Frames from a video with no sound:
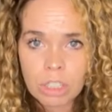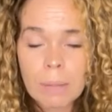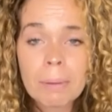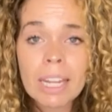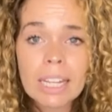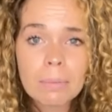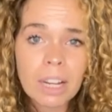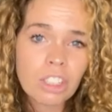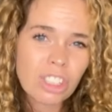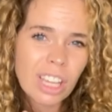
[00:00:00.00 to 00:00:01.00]
The medium
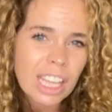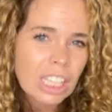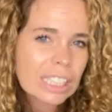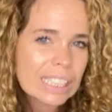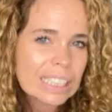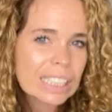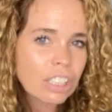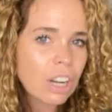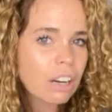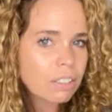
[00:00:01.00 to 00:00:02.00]
range is like, you're
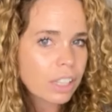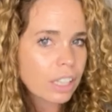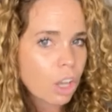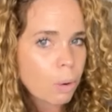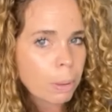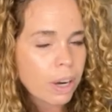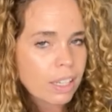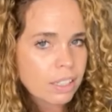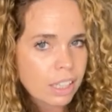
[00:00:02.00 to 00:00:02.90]
not really low porosity,